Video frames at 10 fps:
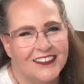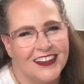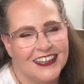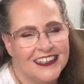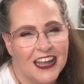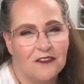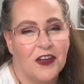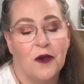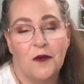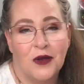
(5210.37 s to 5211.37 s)
you guys have
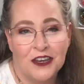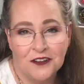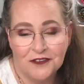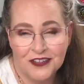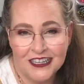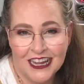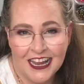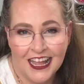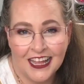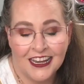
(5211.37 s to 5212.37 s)
a wonderful
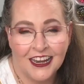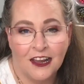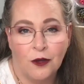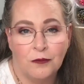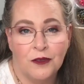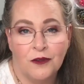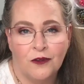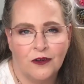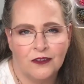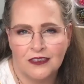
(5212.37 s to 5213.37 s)
day, and I hope
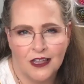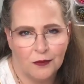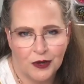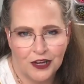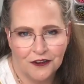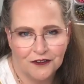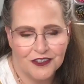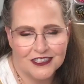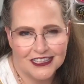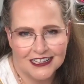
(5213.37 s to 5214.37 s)
you celebrate your
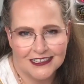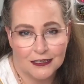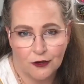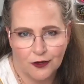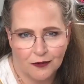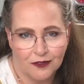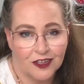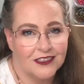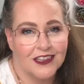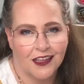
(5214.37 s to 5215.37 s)
full set syndrome
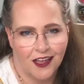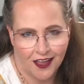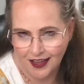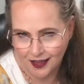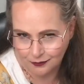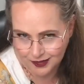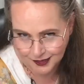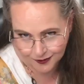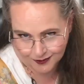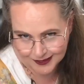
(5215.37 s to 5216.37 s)
just like I am
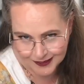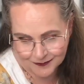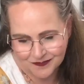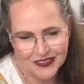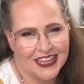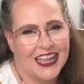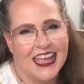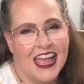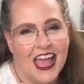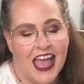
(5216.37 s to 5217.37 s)
too. So,
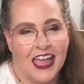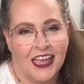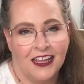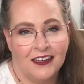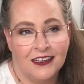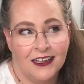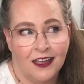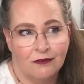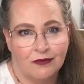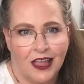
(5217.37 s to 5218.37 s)
and um,
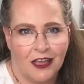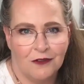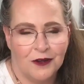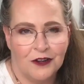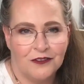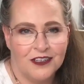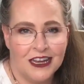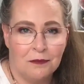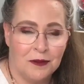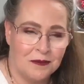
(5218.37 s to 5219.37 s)
yeah, have a wonderful
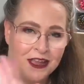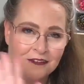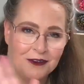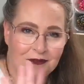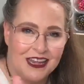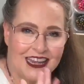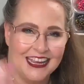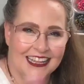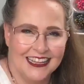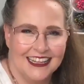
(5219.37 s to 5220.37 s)
day. Bye bye, everybody.